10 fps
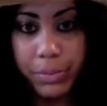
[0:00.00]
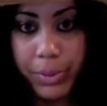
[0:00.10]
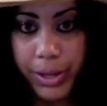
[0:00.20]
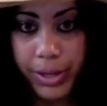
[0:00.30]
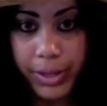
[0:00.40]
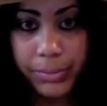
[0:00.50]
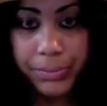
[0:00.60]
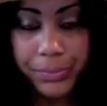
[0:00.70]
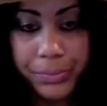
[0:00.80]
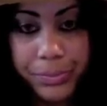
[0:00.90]
But,
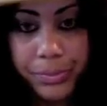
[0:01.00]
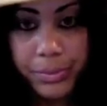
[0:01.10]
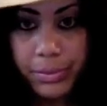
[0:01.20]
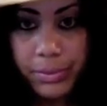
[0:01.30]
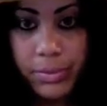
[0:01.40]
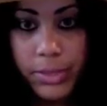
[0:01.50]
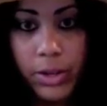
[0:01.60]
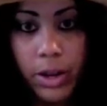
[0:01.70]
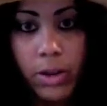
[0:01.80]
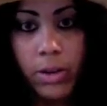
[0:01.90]

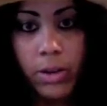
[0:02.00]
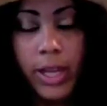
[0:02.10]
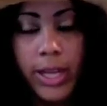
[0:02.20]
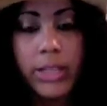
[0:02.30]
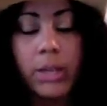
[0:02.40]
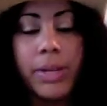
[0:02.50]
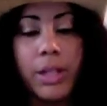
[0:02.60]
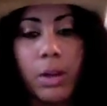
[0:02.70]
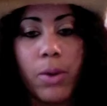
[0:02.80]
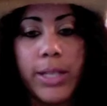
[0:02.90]
you know, it's going to be a
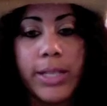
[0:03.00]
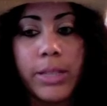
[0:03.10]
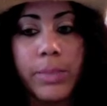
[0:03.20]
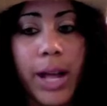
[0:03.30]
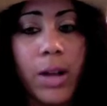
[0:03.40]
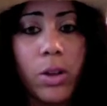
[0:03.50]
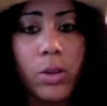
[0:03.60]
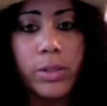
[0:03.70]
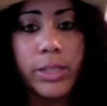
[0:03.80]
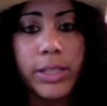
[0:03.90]
long process, but I'll
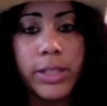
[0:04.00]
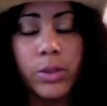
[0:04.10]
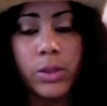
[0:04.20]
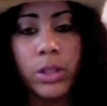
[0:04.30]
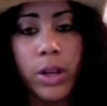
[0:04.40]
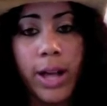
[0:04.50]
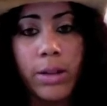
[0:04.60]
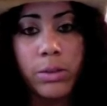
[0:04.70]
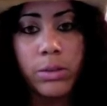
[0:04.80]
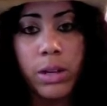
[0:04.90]
go to get, you
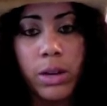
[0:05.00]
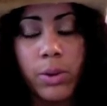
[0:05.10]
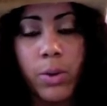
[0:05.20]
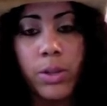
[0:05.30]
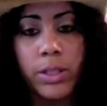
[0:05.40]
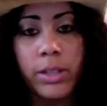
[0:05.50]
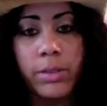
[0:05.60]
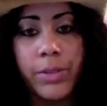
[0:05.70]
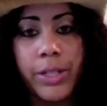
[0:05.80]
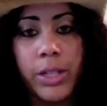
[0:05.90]
know, I'll record
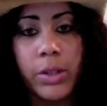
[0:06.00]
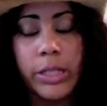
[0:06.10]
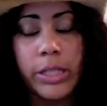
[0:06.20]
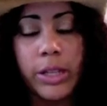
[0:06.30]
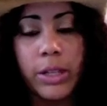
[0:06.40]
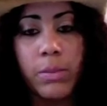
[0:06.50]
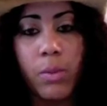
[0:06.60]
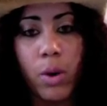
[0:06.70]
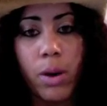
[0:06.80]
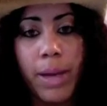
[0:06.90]
another video to tell you
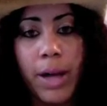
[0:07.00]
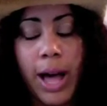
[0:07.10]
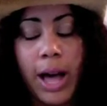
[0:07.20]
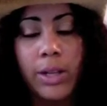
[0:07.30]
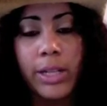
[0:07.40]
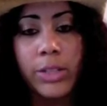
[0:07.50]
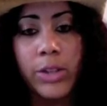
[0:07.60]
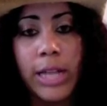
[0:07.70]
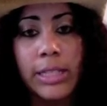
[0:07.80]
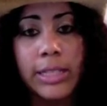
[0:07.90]
more about how
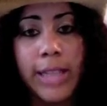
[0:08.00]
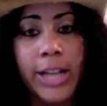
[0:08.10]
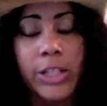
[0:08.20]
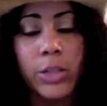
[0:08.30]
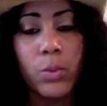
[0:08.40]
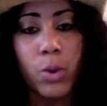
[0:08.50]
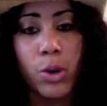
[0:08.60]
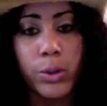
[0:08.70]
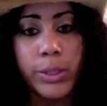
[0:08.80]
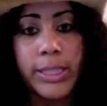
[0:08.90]
electrolysis actually
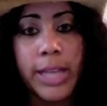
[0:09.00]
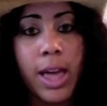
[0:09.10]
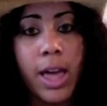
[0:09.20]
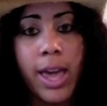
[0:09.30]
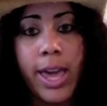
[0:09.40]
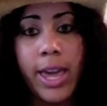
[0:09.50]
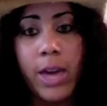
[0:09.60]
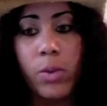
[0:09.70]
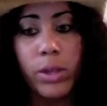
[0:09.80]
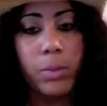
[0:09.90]
works
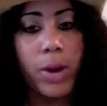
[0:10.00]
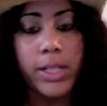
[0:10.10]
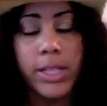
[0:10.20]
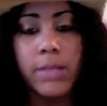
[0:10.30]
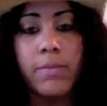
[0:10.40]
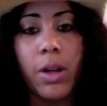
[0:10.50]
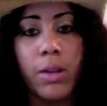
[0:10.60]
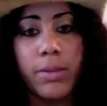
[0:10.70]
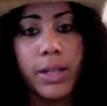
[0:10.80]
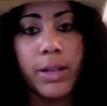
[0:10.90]
and what the process
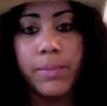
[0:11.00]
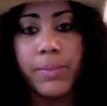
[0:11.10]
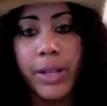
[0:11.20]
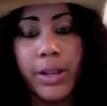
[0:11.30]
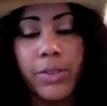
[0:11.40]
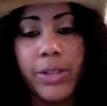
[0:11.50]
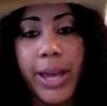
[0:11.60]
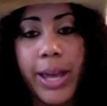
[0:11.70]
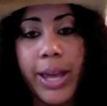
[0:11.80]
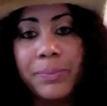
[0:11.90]
involves another
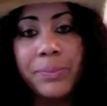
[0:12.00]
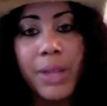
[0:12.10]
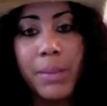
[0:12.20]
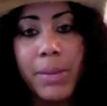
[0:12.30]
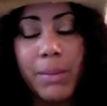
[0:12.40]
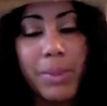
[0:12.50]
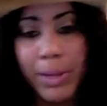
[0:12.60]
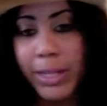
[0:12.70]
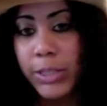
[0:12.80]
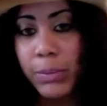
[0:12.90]
day. But I'm on my
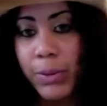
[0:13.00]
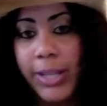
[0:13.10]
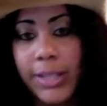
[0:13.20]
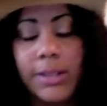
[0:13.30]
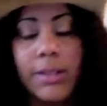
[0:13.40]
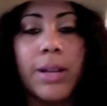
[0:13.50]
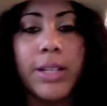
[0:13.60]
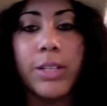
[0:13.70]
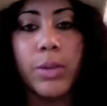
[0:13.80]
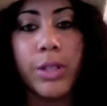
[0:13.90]
lunch break. You know, I
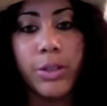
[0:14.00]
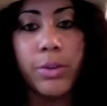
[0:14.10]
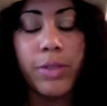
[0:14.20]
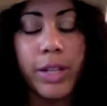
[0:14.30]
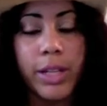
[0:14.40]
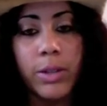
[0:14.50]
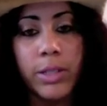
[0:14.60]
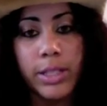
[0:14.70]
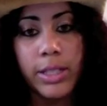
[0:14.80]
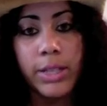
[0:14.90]
just wanted to do a video
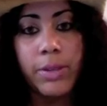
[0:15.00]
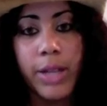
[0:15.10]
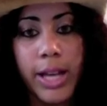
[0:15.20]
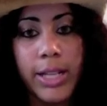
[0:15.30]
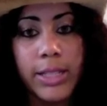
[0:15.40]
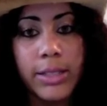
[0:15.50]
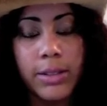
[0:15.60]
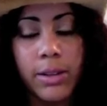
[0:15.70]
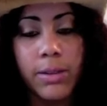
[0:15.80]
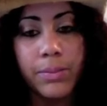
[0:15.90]
to give you guys, you
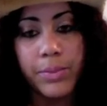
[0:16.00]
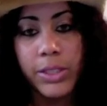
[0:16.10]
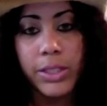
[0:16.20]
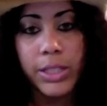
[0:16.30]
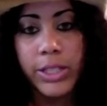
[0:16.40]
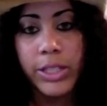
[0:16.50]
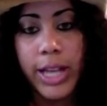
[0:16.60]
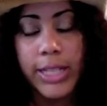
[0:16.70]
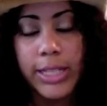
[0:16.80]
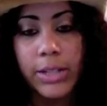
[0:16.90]
know, just let you
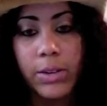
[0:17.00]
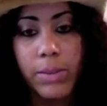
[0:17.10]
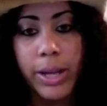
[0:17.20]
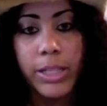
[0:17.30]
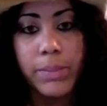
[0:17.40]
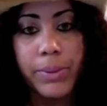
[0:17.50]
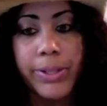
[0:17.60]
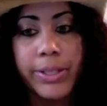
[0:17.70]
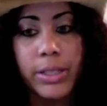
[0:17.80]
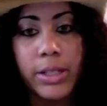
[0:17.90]
guys in on my
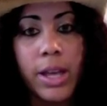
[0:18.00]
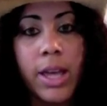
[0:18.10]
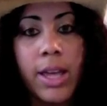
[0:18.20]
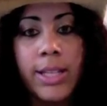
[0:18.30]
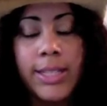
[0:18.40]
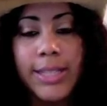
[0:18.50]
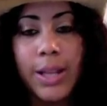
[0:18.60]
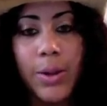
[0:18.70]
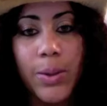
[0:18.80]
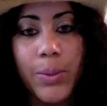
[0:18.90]
experience.
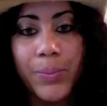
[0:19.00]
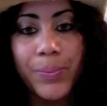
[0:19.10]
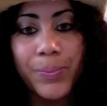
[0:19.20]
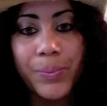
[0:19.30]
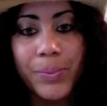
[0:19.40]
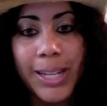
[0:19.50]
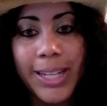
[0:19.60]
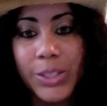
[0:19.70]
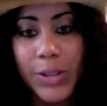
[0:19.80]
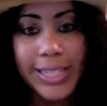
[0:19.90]
So
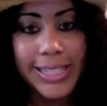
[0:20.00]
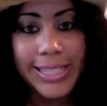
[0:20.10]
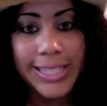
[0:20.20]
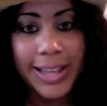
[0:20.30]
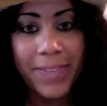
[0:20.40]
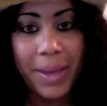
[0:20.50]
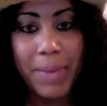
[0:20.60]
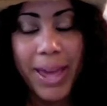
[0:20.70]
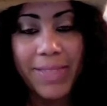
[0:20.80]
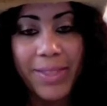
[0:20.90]
electrolysis is not that
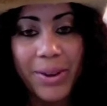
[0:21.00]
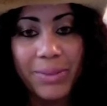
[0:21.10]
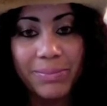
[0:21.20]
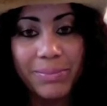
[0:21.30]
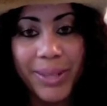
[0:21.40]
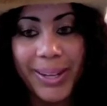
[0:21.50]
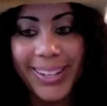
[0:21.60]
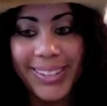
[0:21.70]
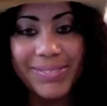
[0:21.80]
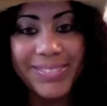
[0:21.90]
bad though. But
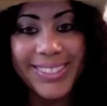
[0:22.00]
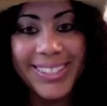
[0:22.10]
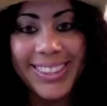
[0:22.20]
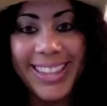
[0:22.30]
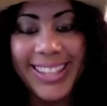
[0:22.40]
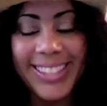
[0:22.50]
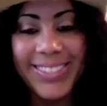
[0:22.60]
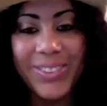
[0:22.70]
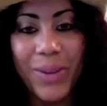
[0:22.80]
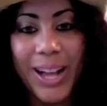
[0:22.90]
thank
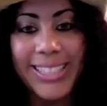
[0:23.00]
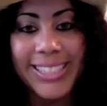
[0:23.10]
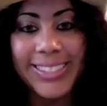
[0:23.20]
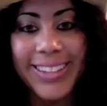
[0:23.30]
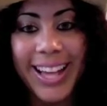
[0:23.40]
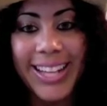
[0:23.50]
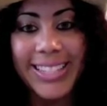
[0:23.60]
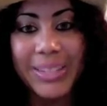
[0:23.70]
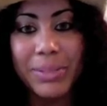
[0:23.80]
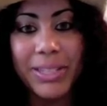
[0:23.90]
you for watching, you
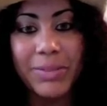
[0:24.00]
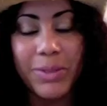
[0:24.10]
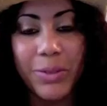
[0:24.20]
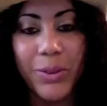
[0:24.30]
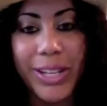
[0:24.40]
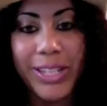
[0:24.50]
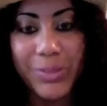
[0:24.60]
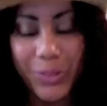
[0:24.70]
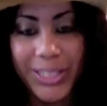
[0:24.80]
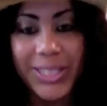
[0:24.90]
guys, and please feel free
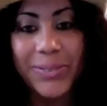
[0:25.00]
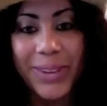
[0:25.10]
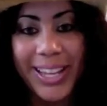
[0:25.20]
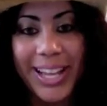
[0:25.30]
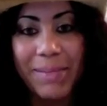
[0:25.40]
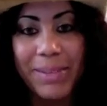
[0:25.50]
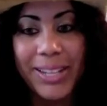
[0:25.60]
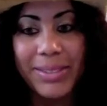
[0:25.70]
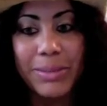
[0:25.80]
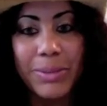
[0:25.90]
to rate, comment,
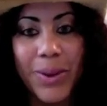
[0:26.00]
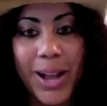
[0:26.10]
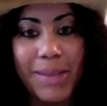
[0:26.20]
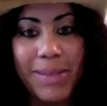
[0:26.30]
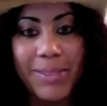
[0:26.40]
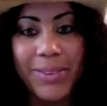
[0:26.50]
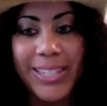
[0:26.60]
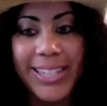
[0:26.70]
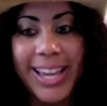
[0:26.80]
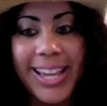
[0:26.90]
and subscribe. Have a
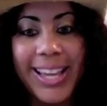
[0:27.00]
great day.